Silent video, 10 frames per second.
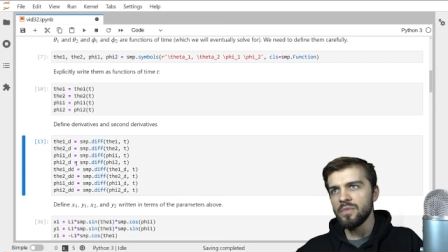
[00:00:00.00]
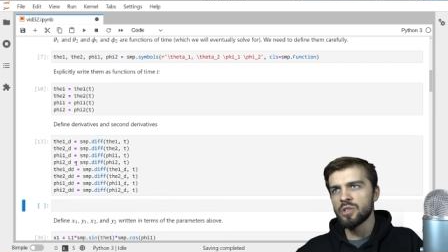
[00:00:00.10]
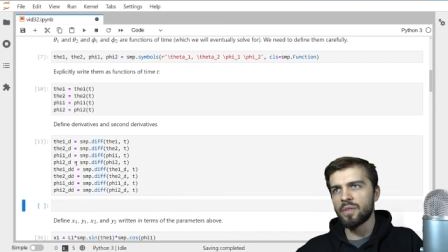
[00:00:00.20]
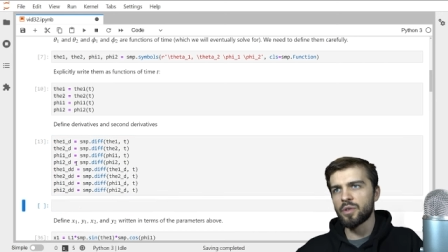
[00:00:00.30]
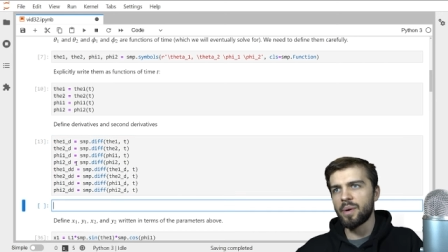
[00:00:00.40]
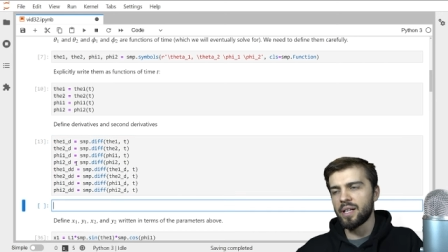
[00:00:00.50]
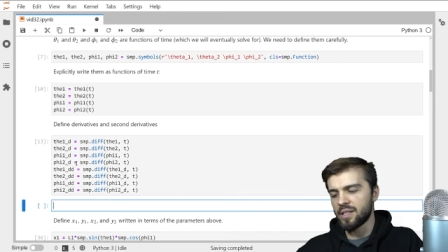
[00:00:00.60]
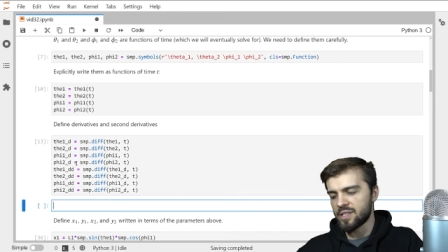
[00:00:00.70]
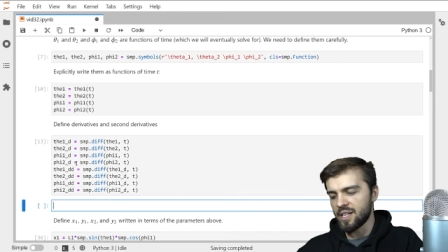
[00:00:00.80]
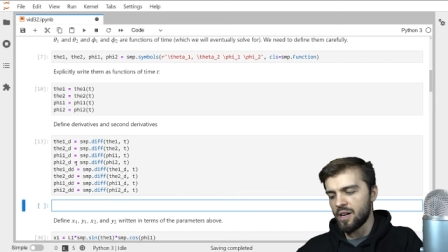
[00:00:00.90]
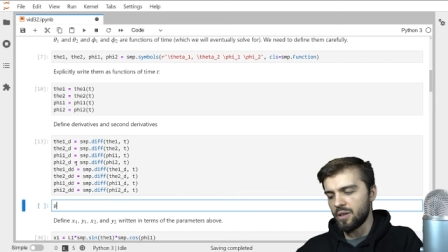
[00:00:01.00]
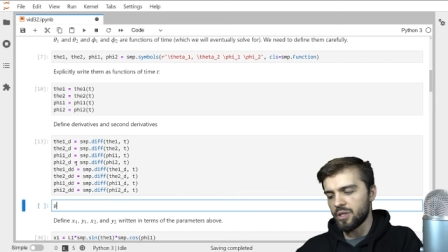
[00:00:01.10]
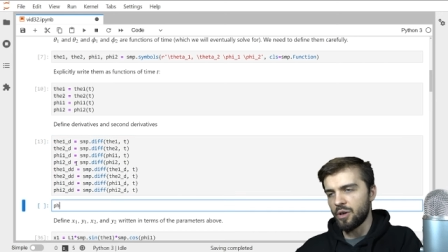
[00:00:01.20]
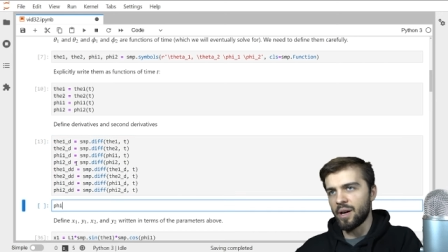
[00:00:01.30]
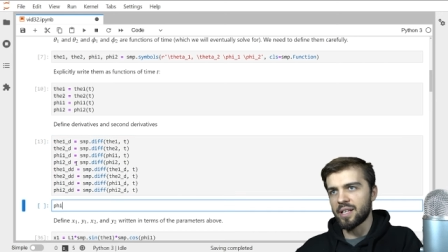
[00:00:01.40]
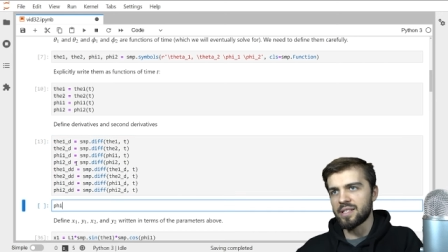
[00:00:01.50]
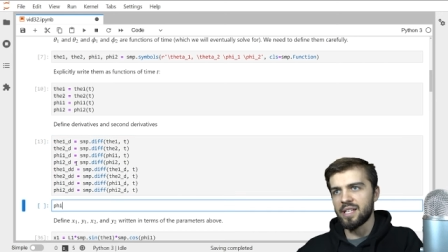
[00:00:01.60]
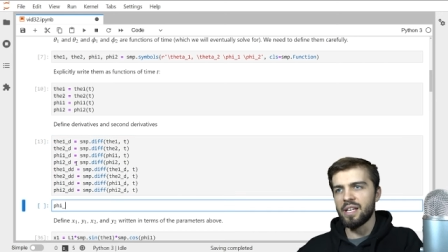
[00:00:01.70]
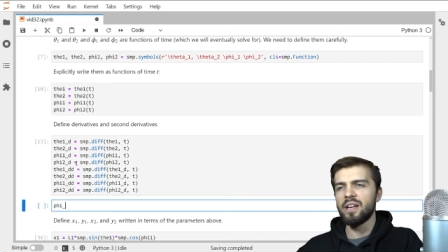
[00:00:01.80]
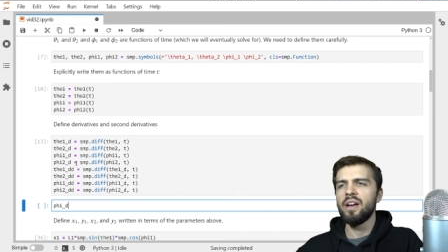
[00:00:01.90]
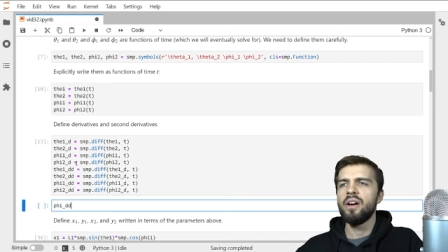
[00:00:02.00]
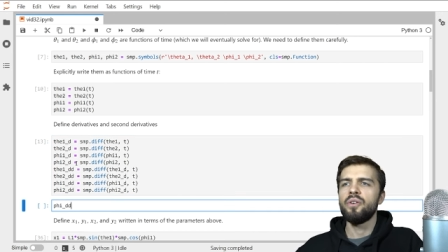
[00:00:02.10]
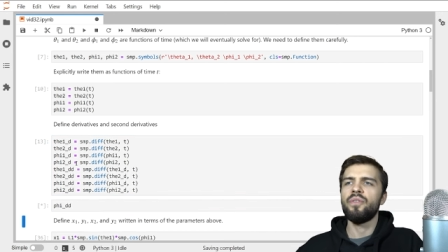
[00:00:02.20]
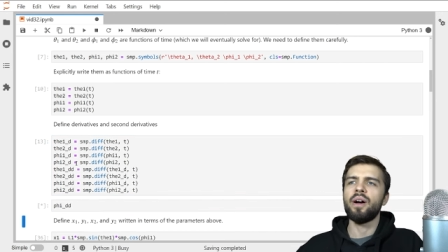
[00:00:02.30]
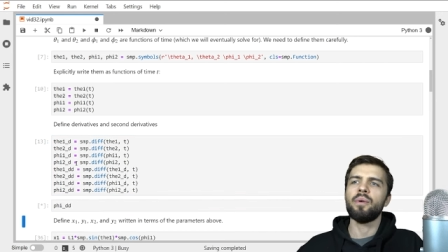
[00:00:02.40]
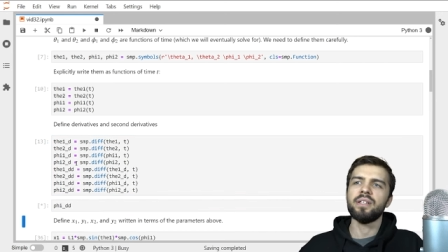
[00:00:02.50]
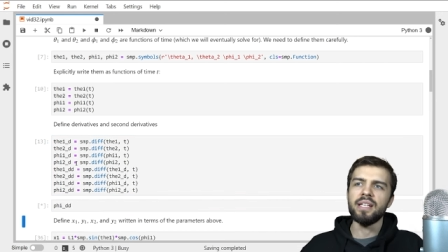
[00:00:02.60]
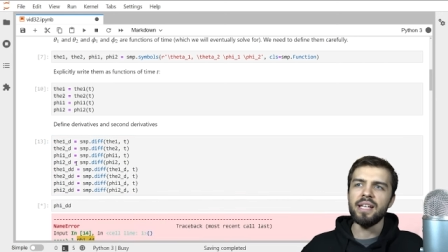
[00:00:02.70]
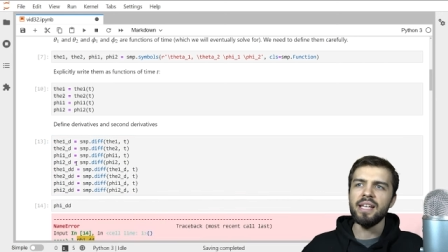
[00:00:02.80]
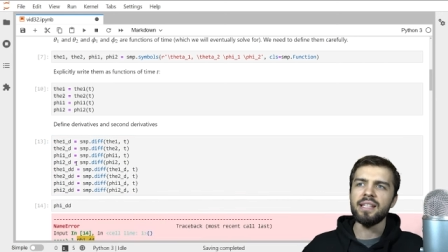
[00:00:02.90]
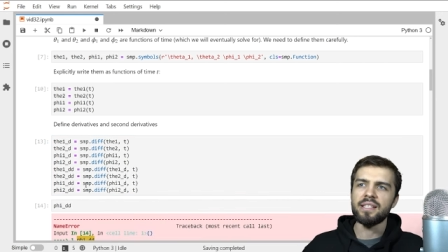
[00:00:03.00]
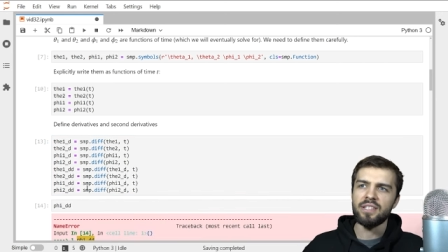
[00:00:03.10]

So after running this cell, you know, I can see phi one dd, the